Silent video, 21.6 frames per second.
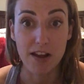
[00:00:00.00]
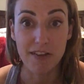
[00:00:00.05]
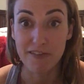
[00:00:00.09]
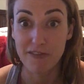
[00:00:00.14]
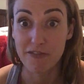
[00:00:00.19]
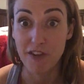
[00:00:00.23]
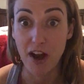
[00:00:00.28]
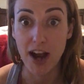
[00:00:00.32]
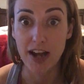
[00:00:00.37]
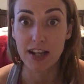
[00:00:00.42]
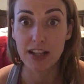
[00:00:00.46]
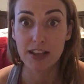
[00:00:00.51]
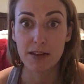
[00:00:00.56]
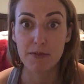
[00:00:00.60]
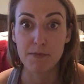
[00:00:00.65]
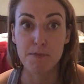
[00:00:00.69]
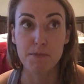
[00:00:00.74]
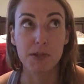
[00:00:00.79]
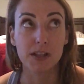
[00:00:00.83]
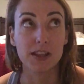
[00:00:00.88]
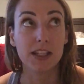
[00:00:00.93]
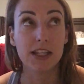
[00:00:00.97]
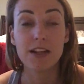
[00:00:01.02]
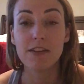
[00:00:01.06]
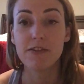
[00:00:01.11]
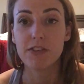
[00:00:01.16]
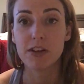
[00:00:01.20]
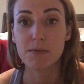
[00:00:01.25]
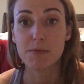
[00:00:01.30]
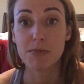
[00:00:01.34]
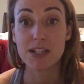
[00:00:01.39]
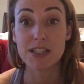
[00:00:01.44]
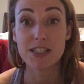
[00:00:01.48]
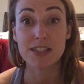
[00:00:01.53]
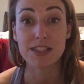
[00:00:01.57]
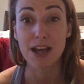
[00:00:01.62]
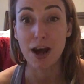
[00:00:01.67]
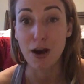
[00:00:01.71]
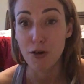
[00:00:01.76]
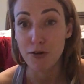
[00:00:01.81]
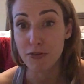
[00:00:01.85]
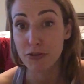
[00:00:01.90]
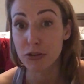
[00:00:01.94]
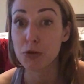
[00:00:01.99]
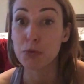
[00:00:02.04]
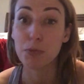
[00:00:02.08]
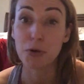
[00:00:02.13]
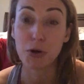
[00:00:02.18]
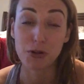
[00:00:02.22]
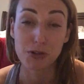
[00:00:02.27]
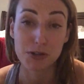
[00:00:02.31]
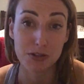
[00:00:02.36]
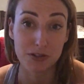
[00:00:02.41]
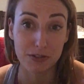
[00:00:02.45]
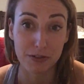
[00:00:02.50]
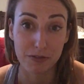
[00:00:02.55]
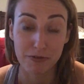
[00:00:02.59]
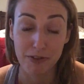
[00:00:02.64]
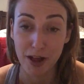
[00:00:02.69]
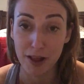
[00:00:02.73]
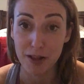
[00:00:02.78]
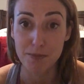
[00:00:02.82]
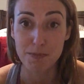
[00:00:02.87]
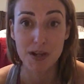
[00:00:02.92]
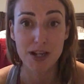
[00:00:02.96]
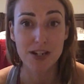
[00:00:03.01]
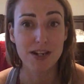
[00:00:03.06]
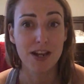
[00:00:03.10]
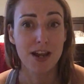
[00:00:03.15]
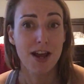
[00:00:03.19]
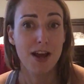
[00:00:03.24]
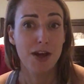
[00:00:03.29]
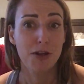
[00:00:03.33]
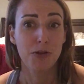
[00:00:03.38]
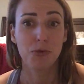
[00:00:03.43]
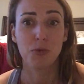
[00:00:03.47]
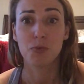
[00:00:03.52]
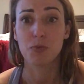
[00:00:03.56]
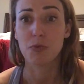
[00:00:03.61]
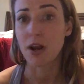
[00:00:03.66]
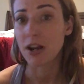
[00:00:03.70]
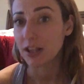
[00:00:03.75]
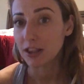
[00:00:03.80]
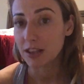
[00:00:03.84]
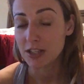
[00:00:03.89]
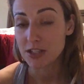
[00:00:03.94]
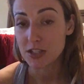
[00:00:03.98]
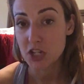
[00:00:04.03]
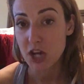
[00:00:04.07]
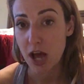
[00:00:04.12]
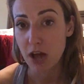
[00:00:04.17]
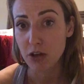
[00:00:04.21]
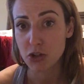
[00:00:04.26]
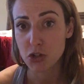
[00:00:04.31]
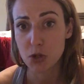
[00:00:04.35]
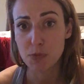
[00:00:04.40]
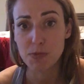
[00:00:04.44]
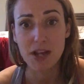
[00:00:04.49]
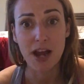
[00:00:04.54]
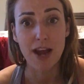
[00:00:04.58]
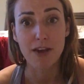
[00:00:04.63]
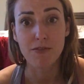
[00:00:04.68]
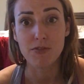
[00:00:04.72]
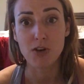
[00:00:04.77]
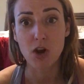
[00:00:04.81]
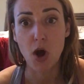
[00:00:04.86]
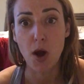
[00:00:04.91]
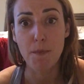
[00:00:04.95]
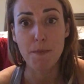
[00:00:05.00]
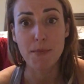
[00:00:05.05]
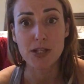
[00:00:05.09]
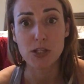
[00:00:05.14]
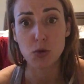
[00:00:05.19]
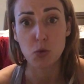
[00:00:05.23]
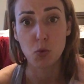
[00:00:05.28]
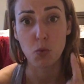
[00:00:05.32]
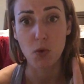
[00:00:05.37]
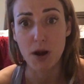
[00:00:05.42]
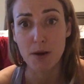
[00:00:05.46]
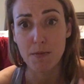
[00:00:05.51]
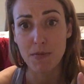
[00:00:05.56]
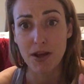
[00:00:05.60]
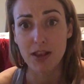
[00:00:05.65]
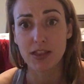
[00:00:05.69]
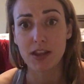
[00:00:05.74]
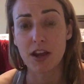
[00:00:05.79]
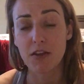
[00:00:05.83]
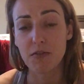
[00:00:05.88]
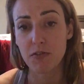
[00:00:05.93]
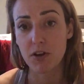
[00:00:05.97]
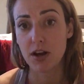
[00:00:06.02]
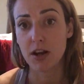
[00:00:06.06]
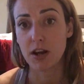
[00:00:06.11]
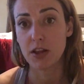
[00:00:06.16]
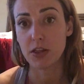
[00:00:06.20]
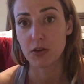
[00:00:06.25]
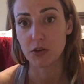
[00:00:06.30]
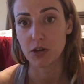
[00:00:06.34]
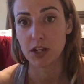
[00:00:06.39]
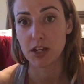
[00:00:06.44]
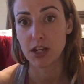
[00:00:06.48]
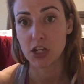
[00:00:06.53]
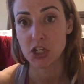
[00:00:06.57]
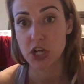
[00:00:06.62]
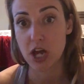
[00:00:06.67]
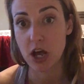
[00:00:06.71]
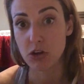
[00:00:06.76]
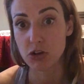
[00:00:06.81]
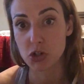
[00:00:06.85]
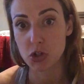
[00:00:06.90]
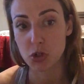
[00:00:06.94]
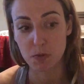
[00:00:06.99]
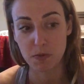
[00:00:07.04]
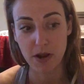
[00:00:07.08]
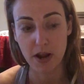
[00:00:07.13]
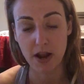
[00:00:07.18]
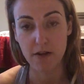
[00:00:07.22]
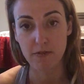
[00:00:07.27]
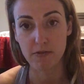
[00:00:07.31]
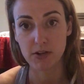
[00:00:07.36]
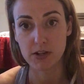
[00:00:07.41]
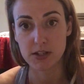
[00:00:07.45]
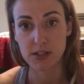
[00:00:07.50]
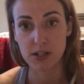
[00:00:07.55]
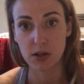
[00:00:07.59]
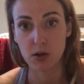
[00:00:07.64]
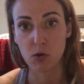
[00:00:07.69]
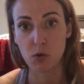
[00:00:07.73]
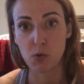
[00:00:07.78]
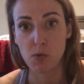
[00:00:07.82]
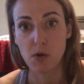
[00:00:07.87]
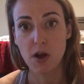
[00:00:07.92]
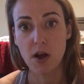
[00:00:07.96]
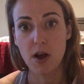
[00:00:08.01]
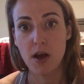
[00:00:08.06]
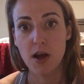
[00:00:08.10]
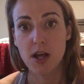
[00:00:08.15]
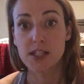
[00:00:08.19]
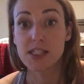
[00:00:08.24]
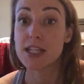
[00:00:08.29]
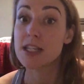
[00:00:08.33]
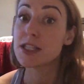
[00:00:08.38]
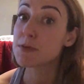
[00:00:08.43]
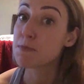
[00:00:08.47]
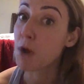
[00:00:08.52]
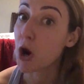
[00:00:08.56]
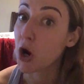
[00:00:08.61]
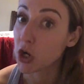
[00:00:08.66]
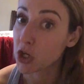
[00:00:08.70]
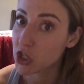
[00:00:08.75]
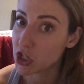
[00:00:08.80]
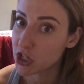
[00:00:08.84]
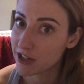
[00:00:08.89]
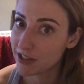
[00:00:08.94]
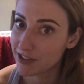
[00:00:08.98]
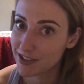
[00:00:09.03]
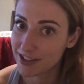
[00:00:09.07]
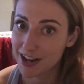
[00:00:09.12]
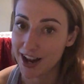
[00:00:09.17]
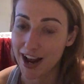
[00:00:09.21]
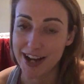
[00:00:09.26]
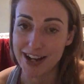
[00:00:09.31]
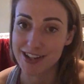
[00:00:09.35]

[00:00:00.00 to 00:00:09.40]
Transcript: finding the belief in myself through personal development, through running these challenge groups. I have not missed 1 month. I've run a 30-day challenge group since March. I